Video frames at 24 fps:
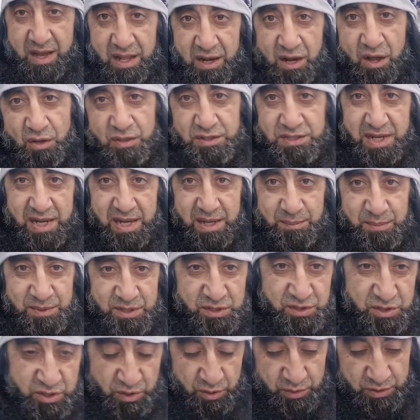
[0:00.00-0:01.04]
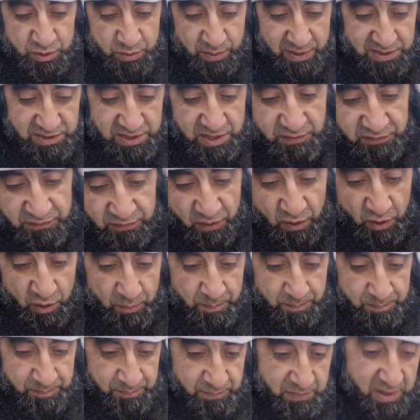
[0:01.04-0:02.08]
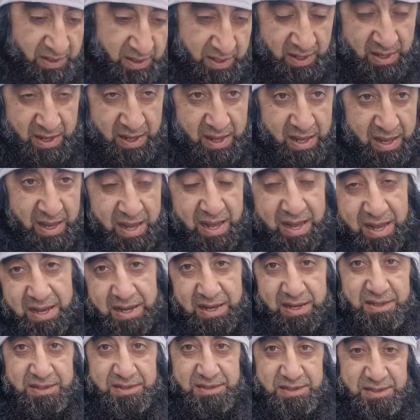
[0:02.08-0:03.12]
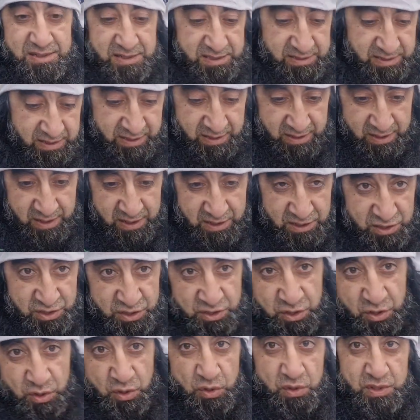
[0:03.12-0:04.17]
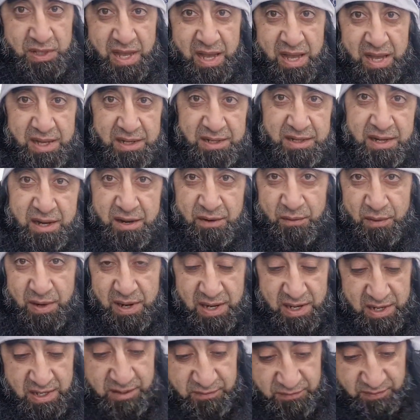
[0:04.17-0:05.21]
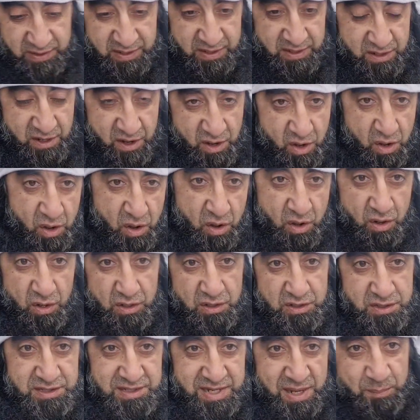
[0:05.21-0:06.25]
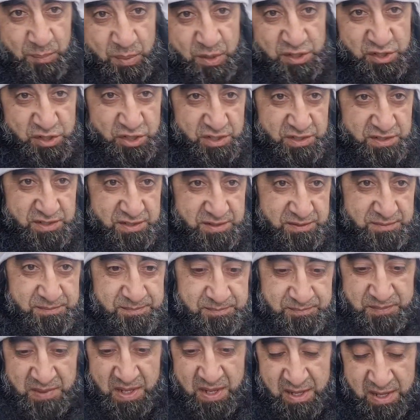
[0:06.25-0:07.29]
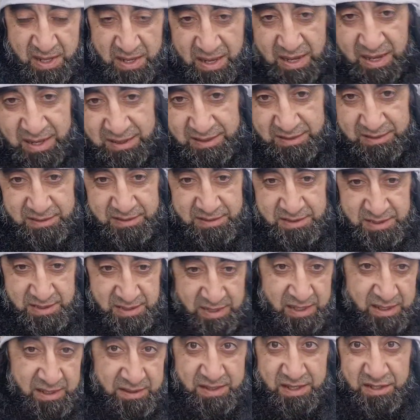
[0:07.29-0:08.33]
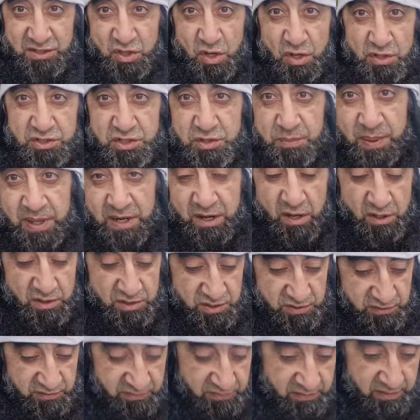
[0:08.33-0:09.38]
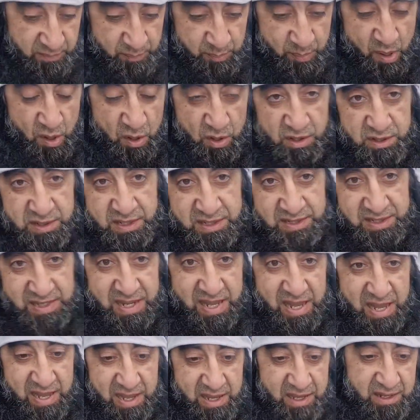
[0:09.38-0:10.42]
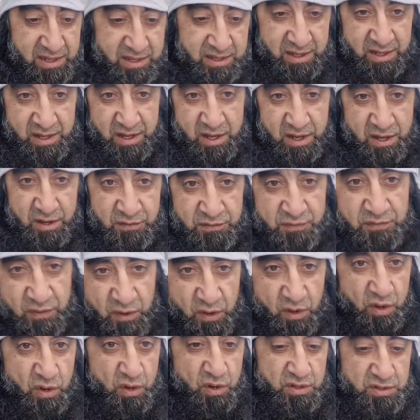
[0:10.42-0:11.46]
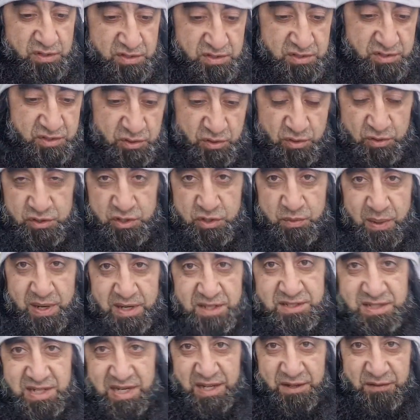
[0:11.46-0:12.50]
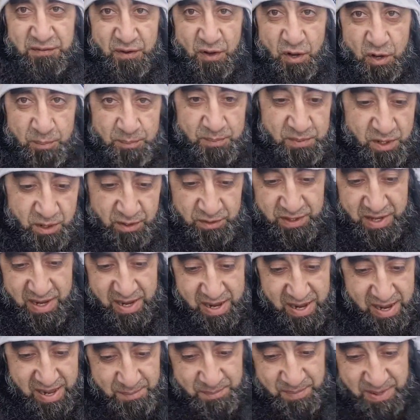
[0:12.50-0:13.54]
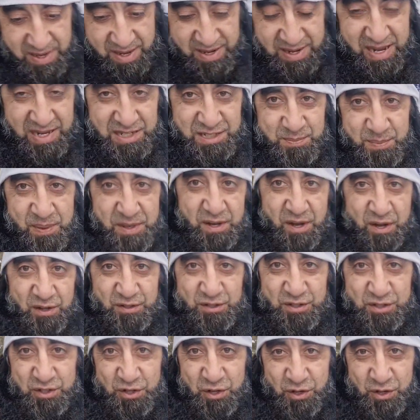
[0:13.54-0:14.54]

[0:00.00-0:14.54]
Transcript: a long time for snow to actually form. And snow can arrive in all temperatures. And there's got to be lots of pollen in the air for snow to actually form. Not that I am an expert on